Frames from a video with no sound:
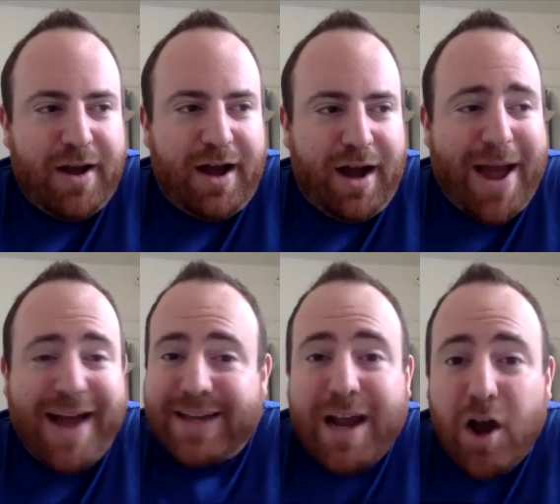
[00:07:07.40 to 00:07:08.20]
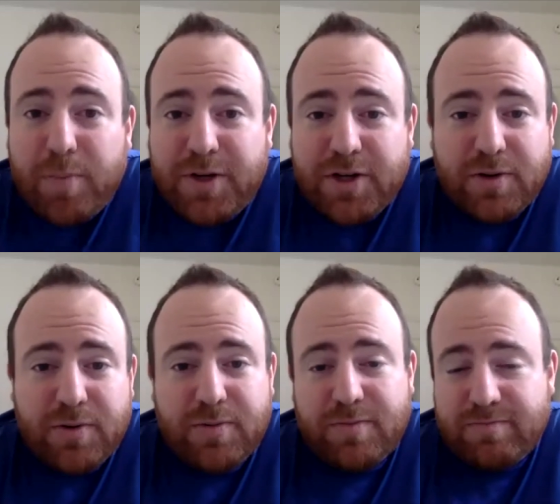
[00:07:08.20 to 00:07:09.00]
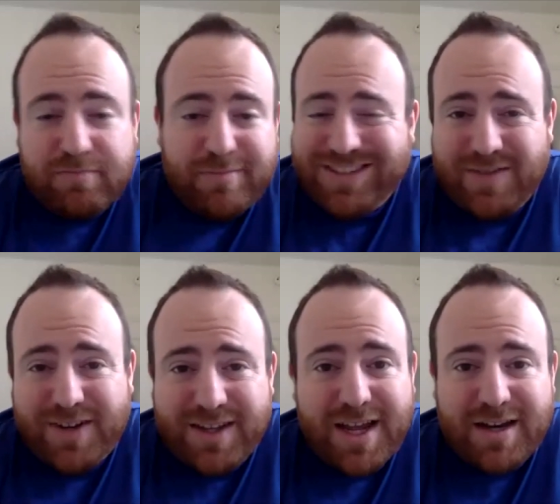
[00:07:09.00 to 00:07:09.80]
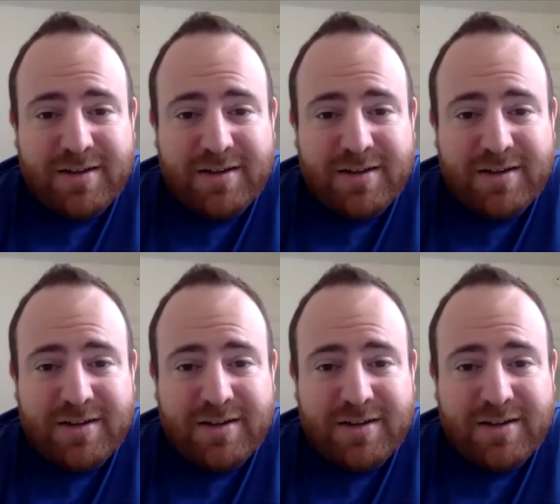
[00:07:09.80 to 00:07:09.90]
has that helped you? Stuff like that